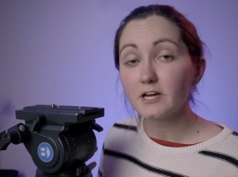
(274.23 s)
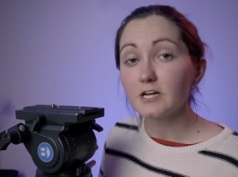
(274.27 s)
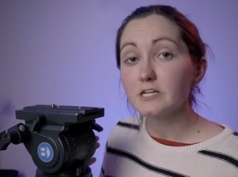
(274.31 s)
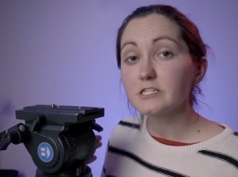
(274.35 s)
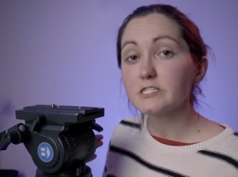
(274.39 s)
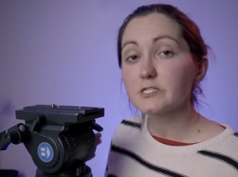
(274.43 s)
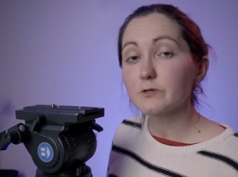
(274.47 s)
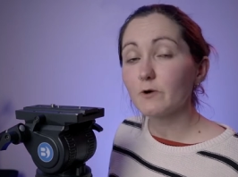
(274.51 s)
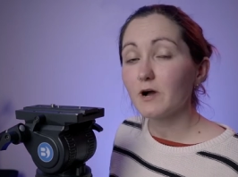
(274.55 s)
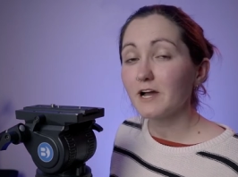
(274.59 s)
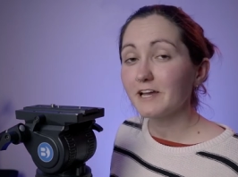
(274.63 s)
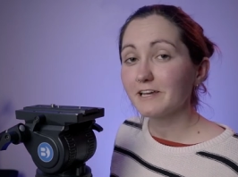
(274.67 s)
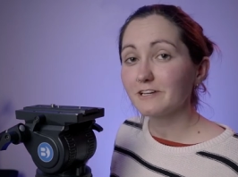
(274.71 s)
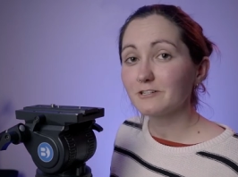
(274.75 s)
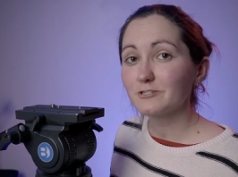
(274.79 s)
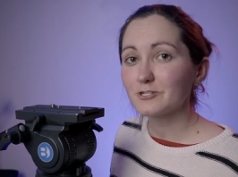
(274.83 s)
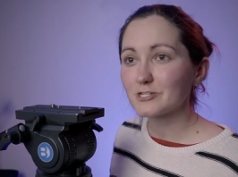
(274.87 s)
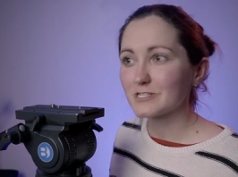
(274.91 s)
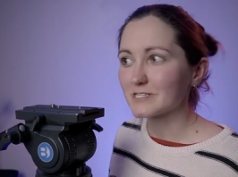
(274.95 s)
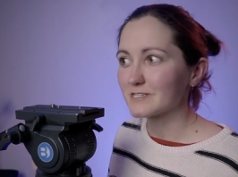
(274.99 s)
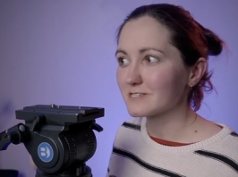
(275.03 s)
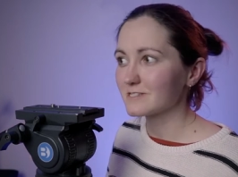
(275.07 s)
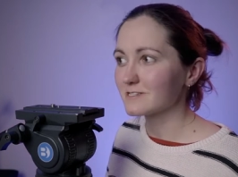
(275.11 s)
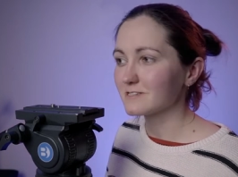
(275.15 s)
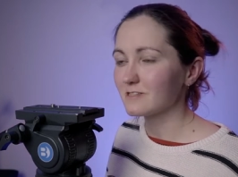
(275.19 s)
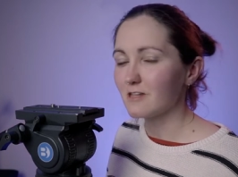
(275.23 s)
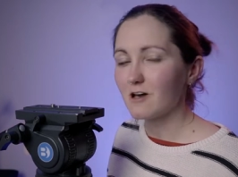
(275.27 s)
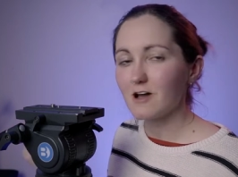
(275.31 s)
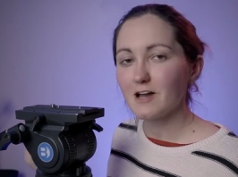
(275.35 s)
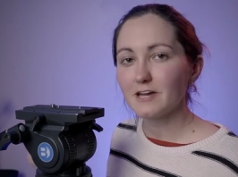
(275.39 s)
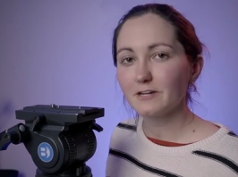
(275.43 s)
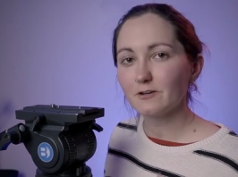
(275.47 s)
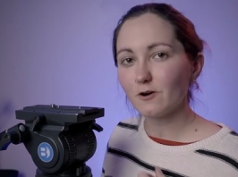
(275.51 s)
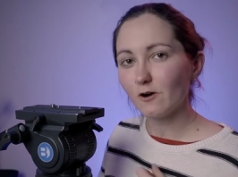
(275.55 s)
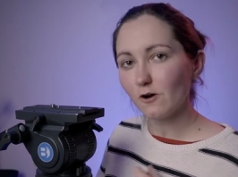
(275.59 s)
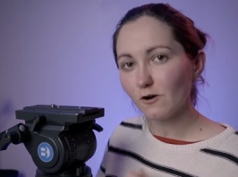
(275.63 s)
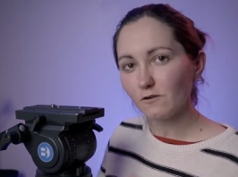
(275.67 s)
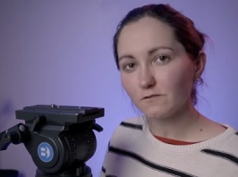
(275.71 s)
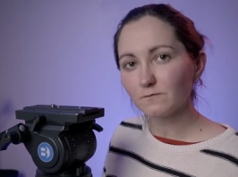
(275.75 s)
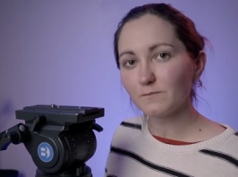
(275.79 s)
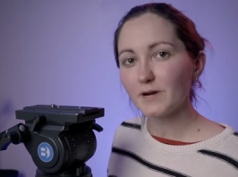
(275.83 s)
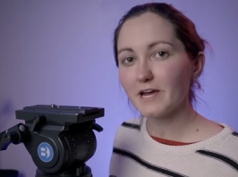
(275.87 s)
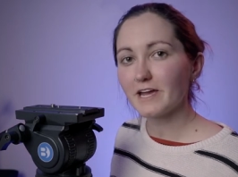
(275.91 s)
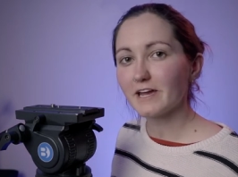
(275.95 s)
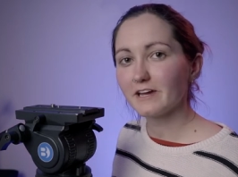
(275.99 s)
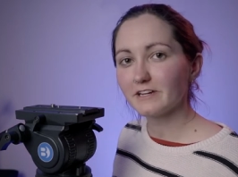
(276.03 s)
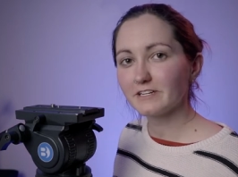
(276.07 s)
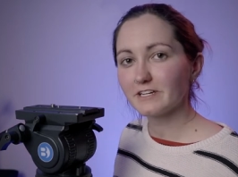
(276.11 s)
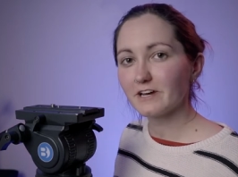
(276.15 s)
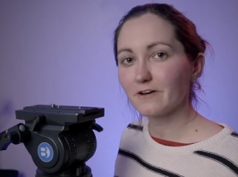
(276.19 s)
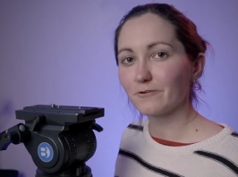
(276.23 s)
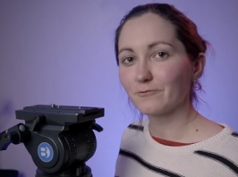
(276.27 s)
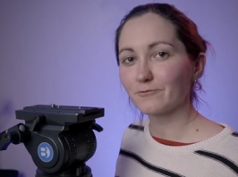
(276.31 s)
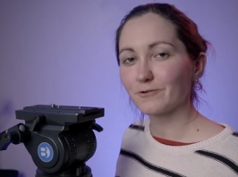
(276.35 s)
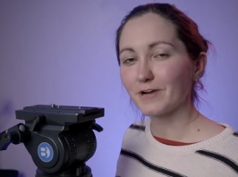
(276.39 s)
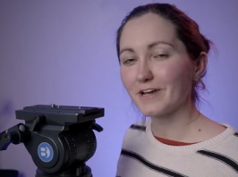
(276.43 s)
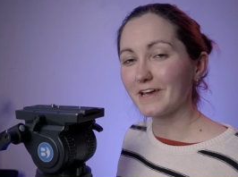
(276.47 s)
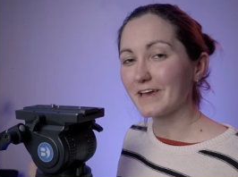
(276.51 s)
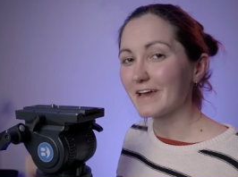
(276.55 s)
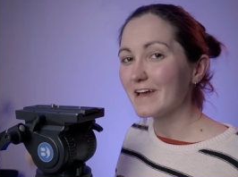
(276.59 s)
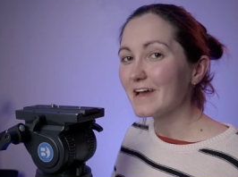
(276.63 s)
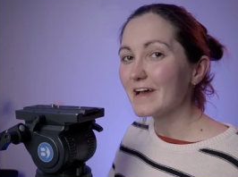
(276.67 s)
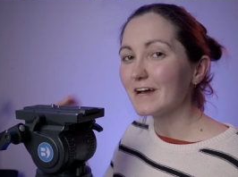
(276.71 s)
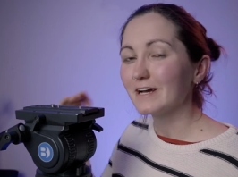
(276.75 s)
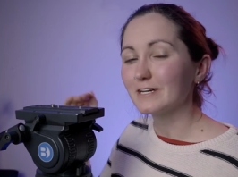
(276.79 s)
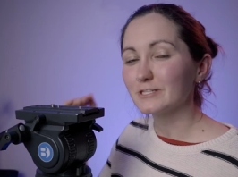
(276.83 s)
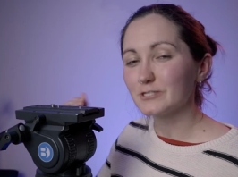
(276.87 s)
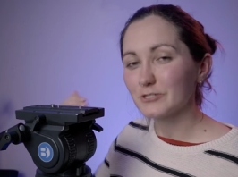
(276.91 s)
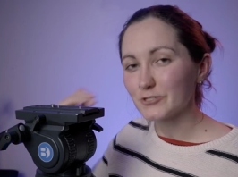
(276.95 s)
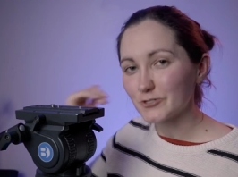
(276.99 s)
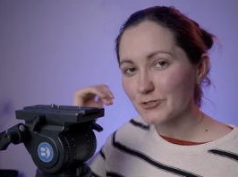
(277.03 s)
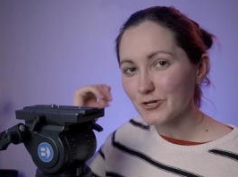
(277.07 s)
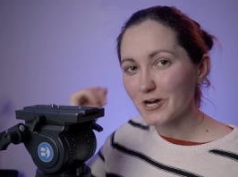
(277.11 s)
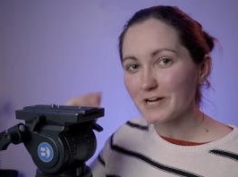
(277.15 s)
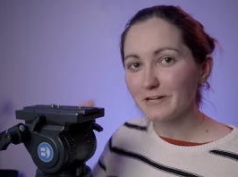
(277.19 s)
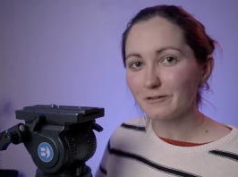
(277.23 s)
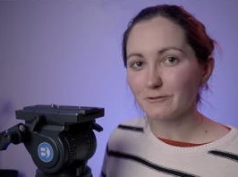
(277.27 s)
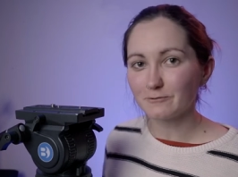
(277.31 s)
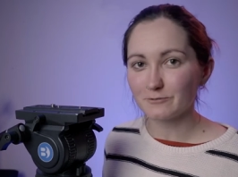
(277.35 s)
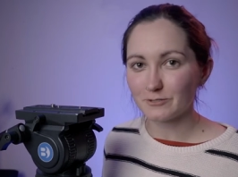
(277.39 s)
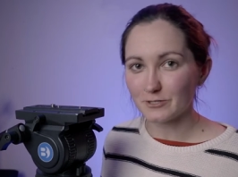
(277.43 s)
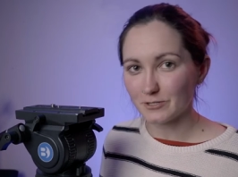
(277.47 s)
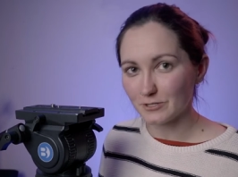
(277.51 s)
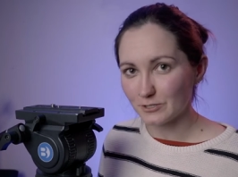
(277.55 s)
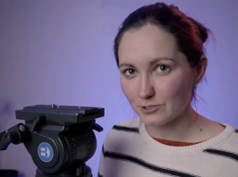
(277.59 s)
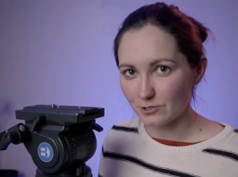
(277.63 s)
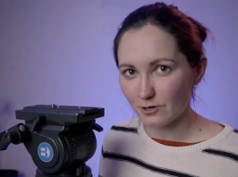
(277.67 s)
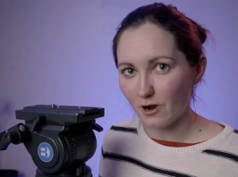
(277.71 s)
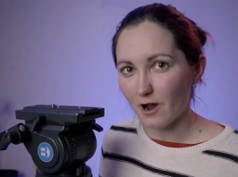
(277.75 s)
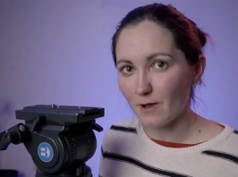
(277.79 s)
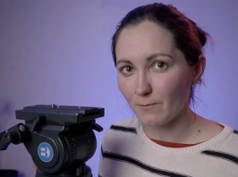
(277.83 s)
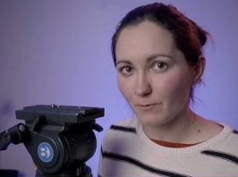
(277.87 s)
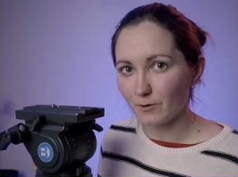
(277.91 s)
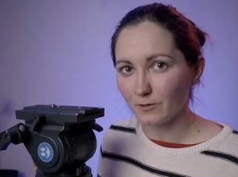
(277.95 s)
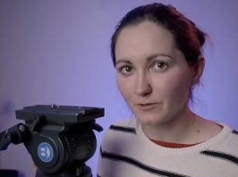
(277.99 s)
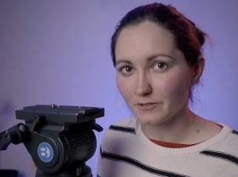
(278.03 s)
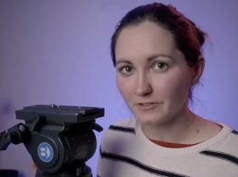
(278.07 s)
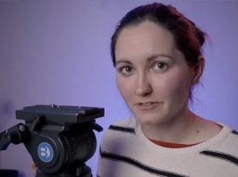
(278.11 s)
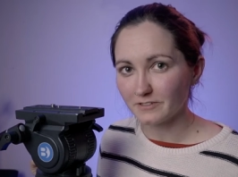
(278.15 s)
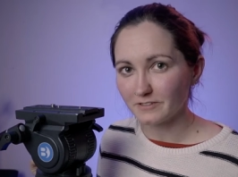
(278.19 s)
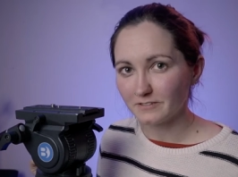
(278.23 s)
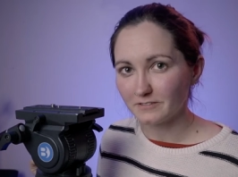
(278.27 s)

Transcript: so I can just slide off my handheld rig and straight onto the tripod.